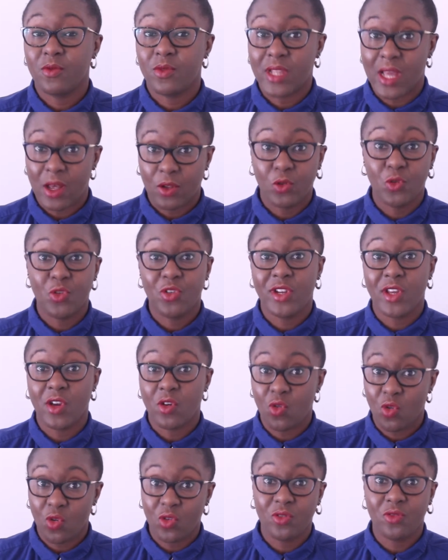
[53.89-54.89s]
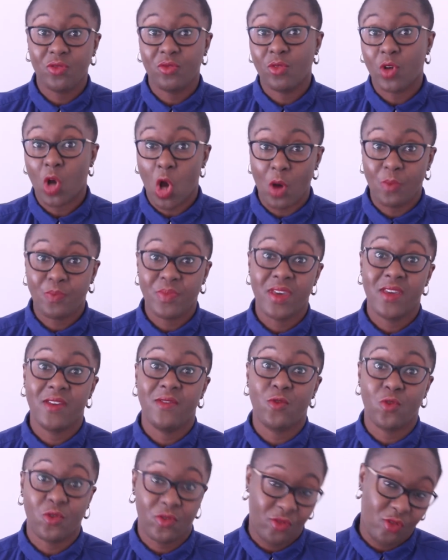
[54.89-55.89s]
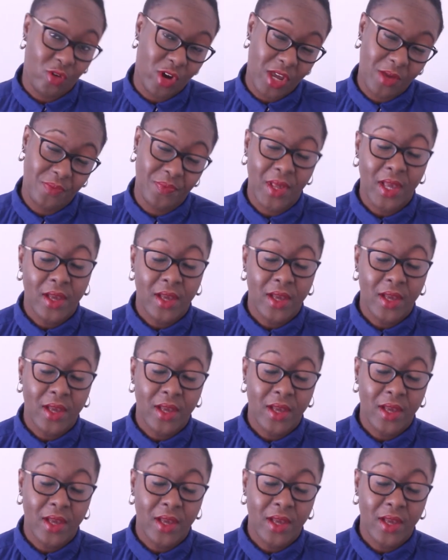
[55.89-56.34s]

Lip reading: download your own copy for free.